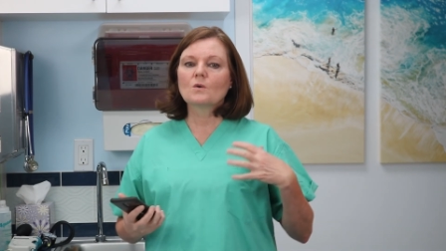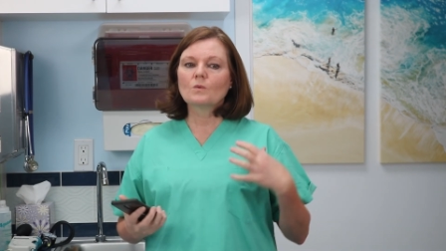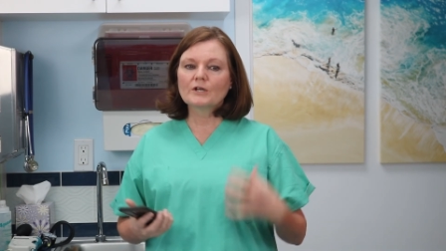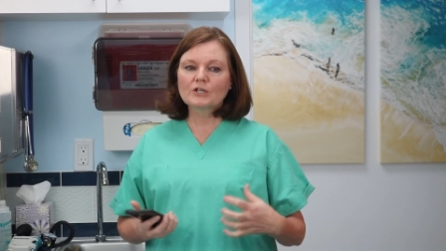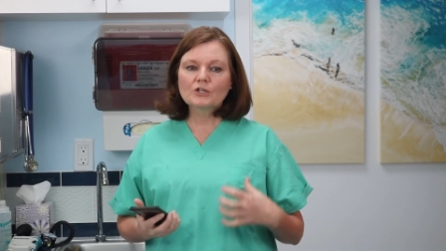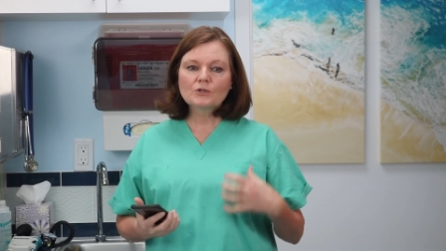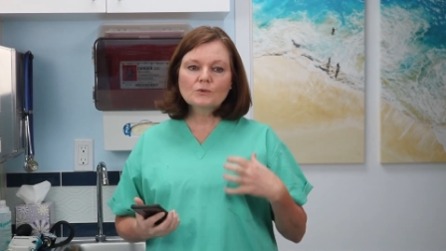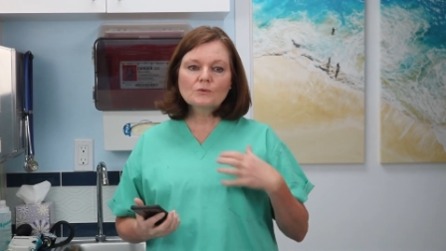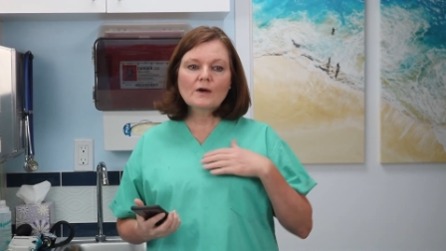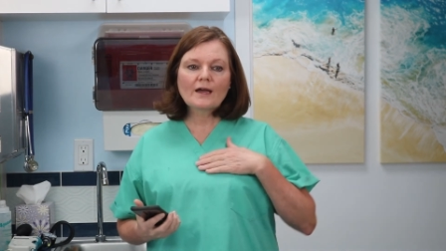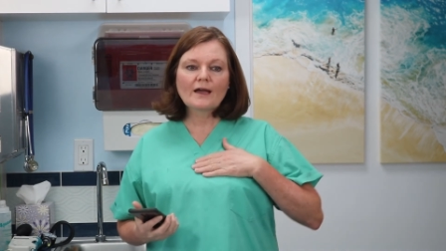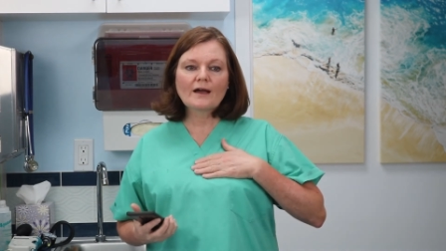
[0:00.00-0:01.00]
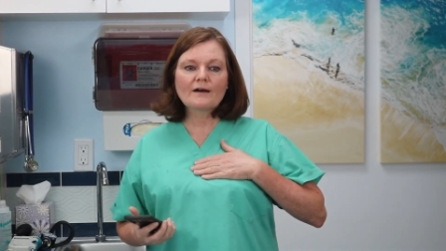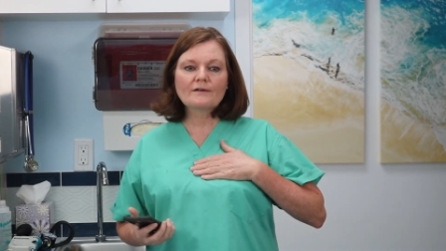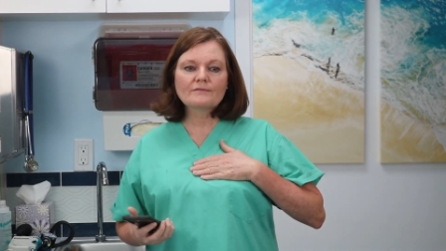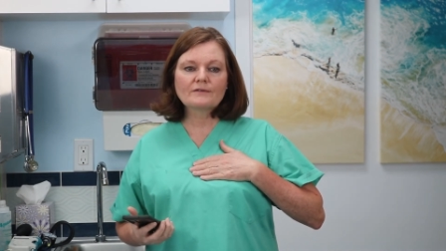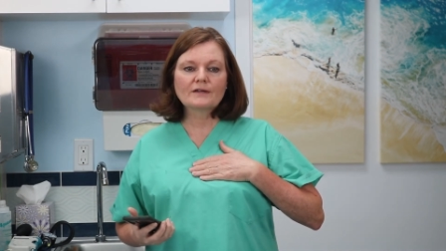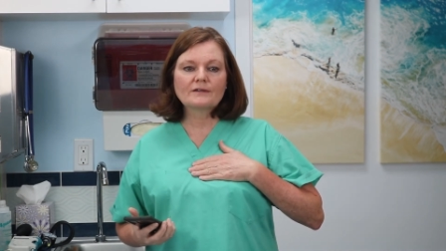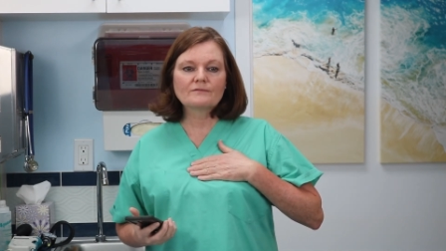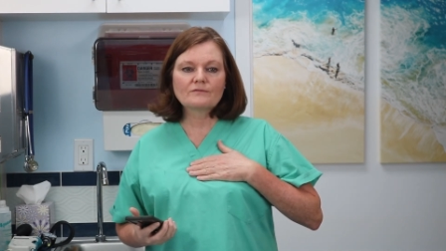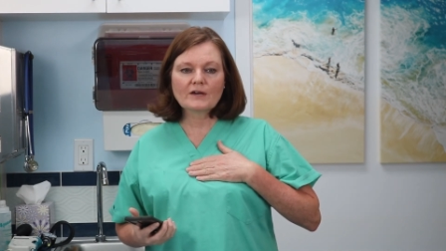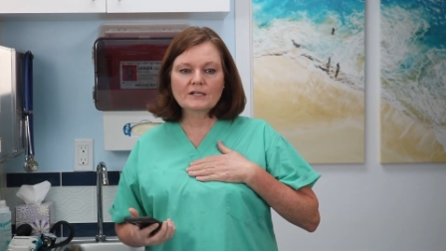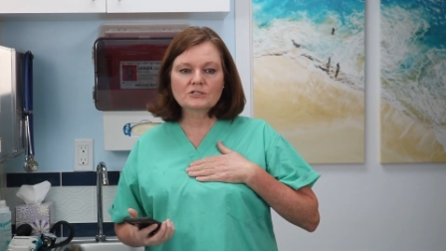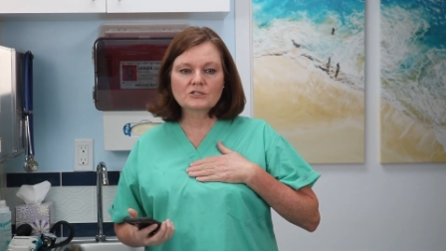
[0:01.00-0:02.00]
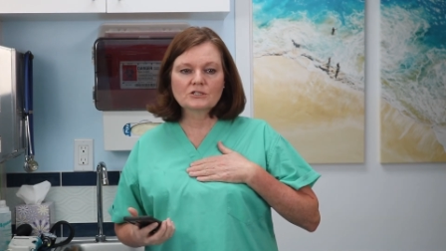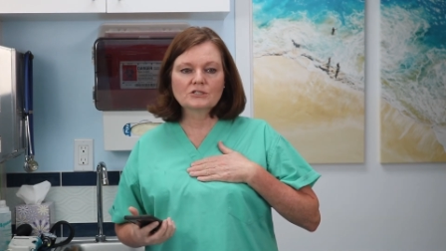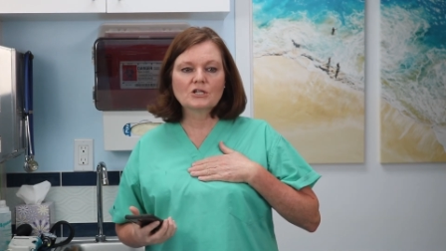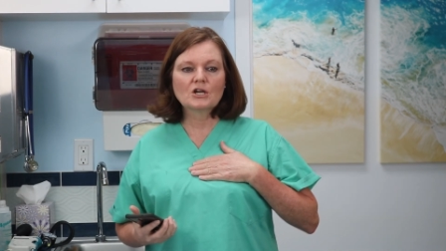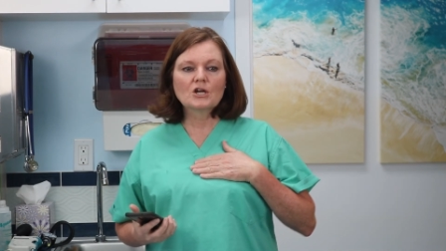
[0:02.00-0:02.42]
when you have an infection,